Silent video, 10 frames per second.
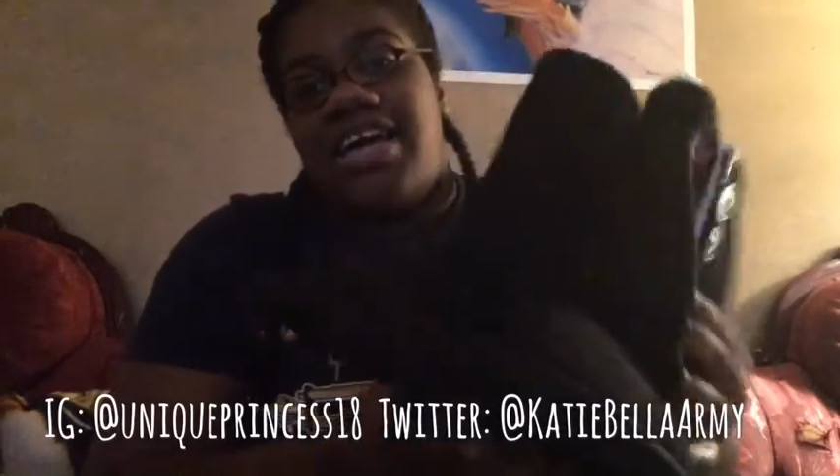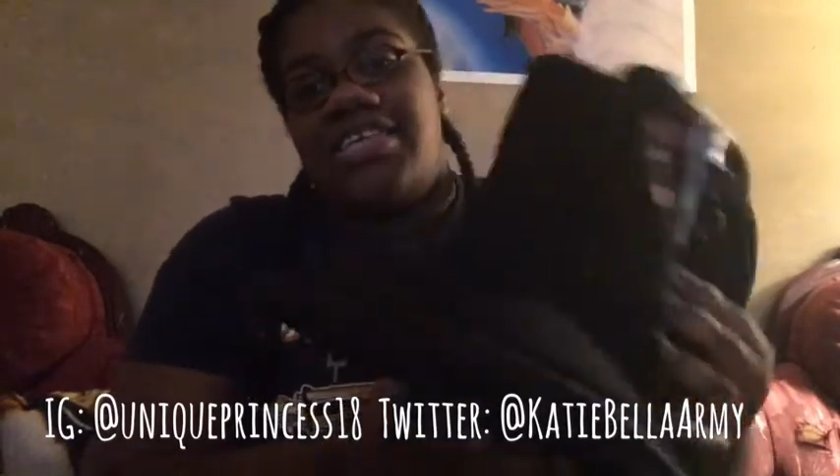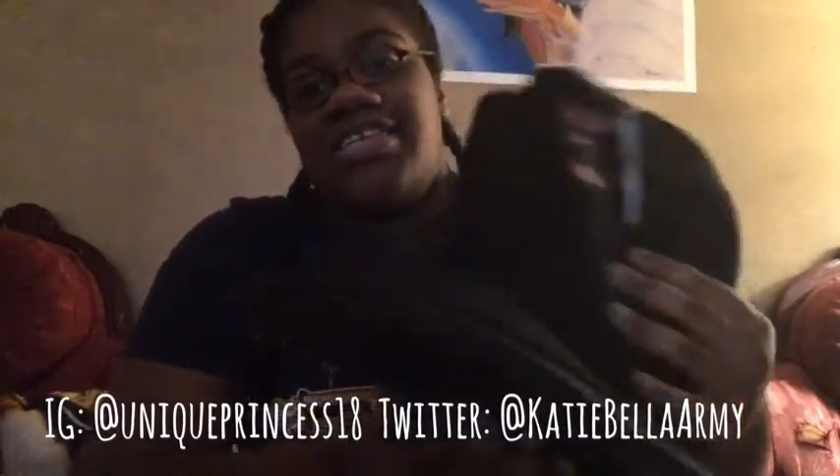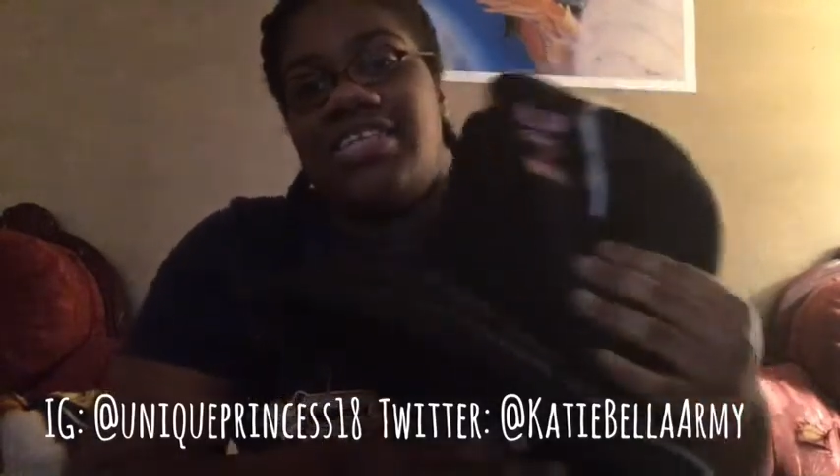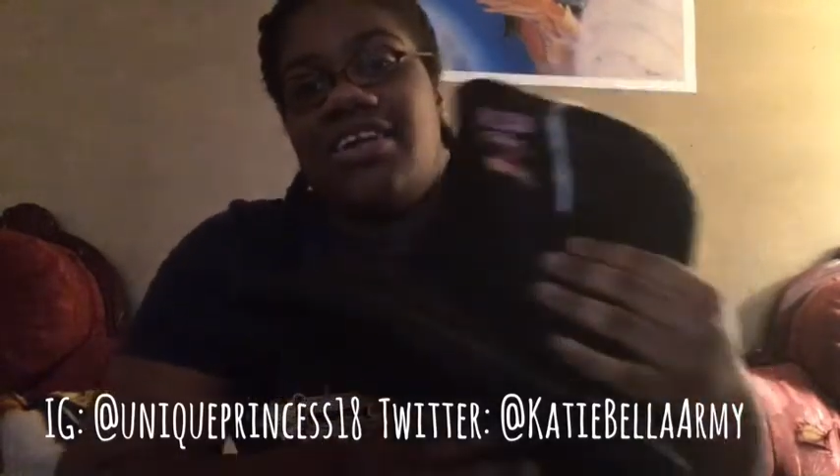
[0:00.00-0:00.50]

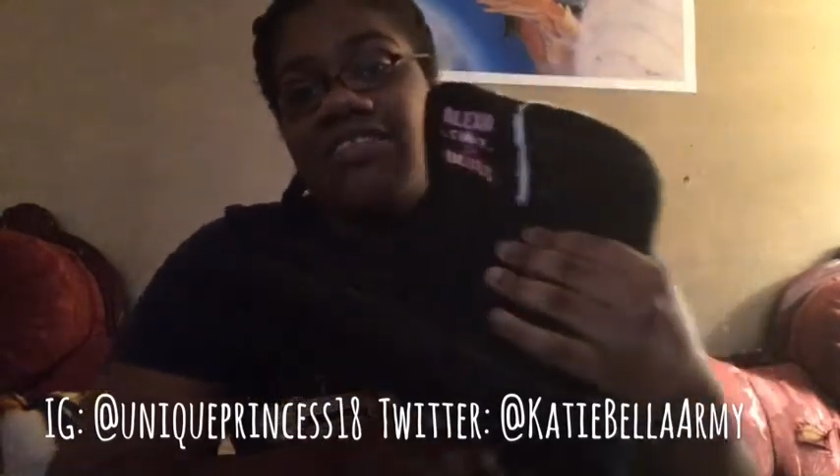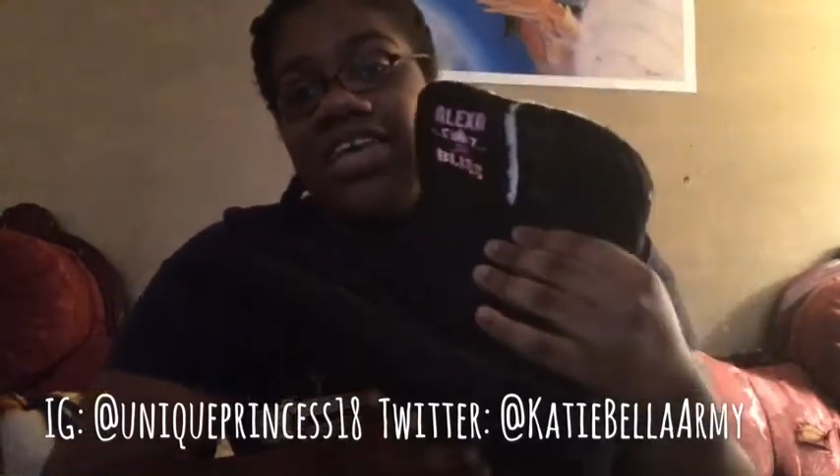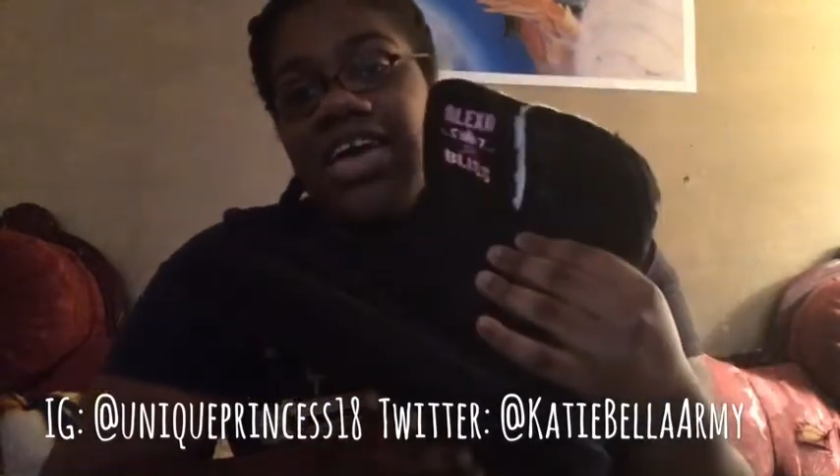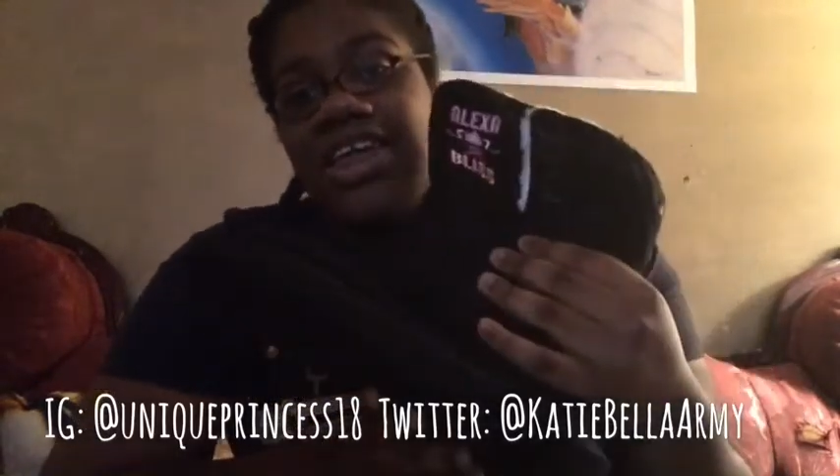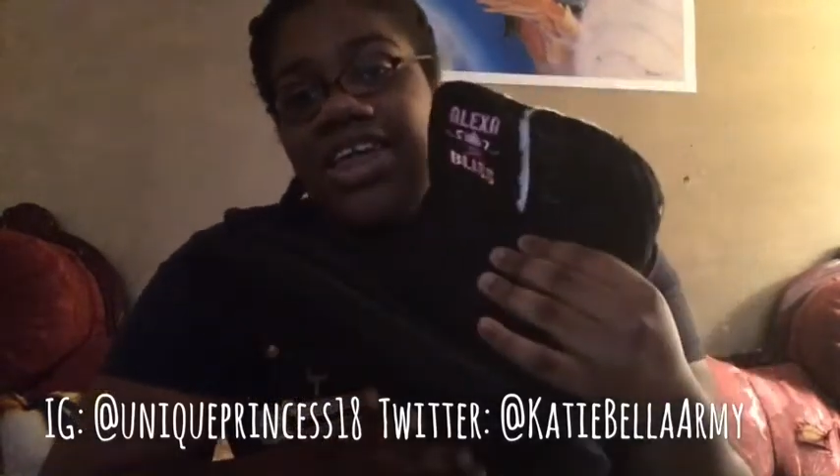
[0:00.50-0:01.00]
I just love
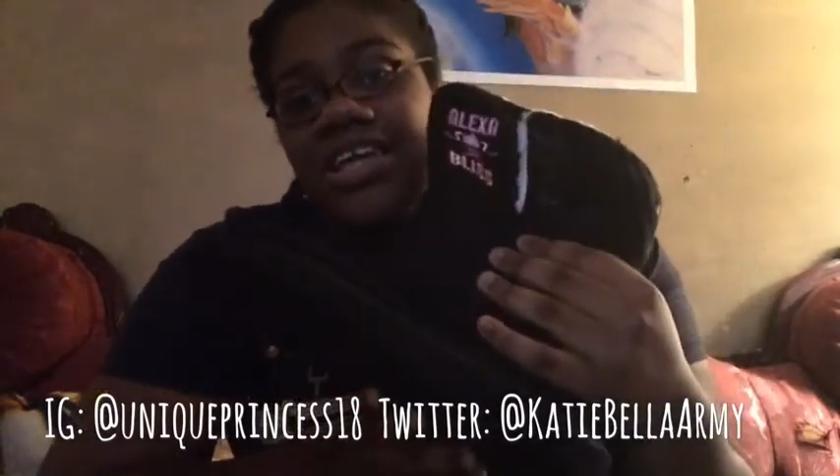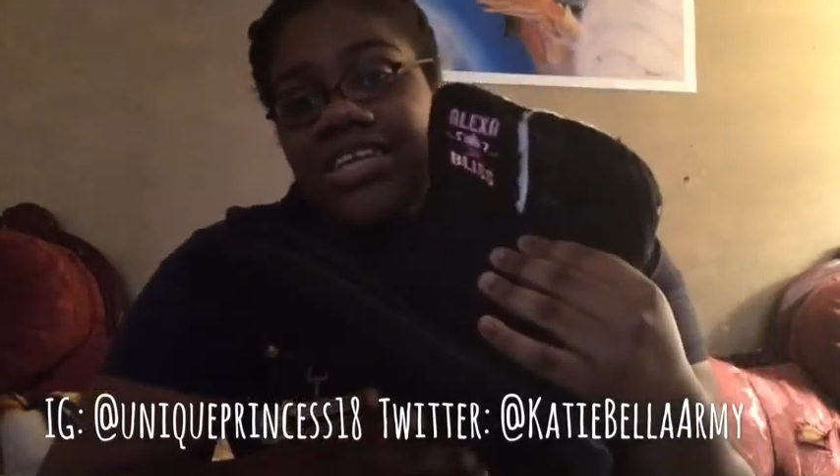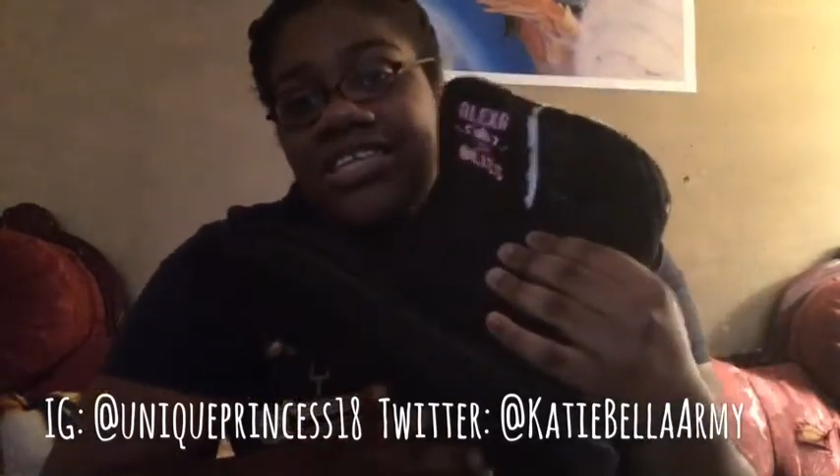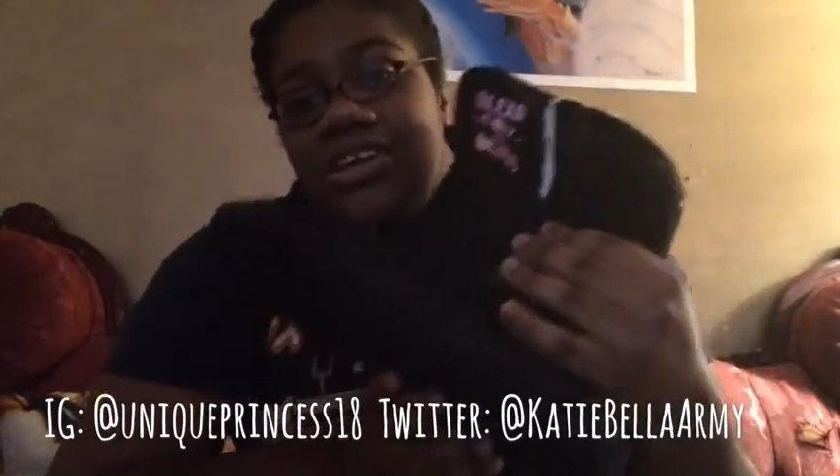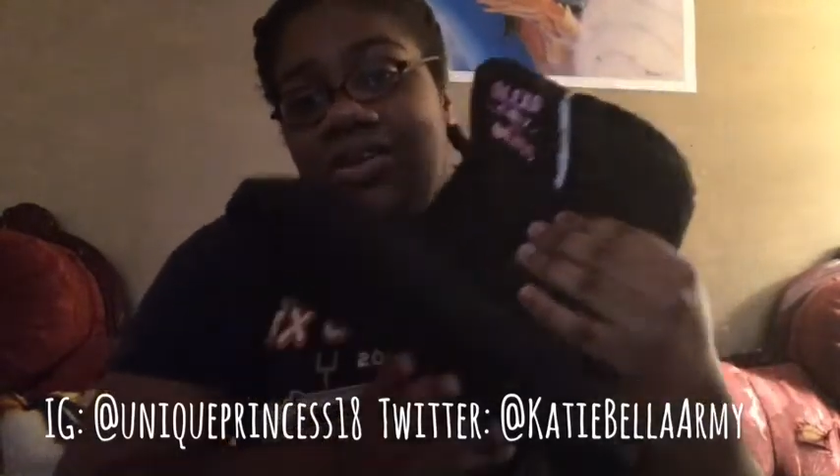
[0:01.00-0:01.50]
that.
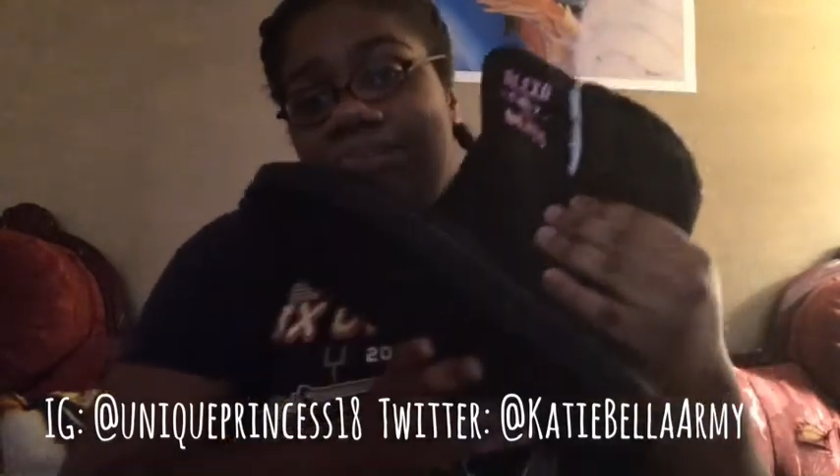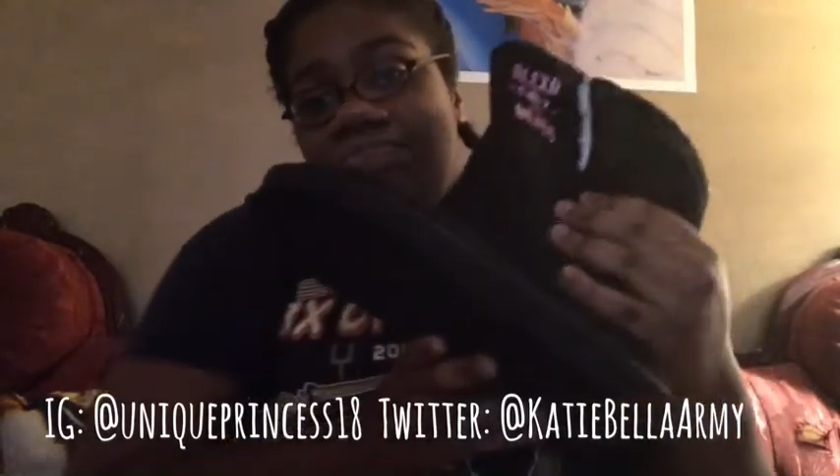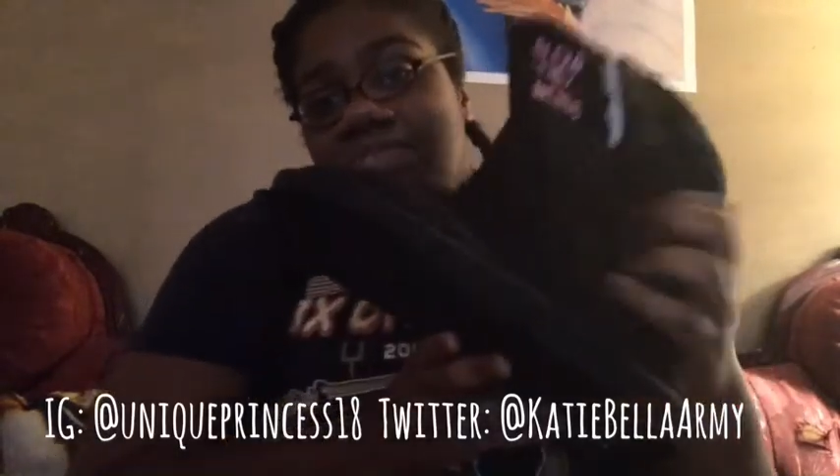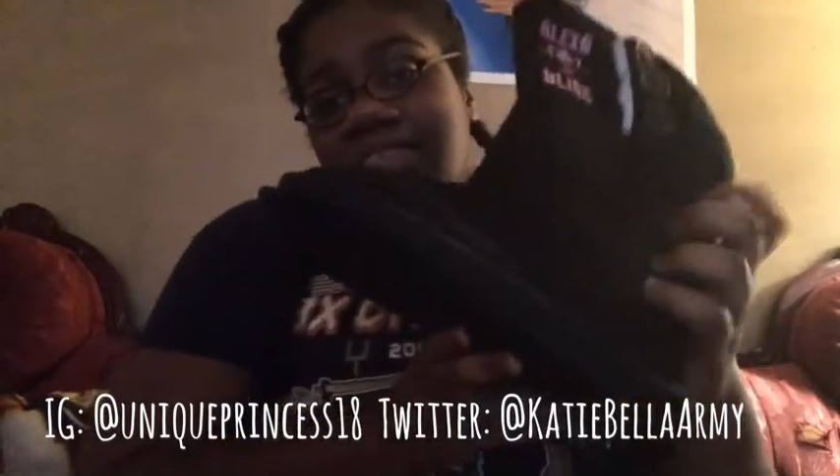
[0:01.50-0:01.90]
So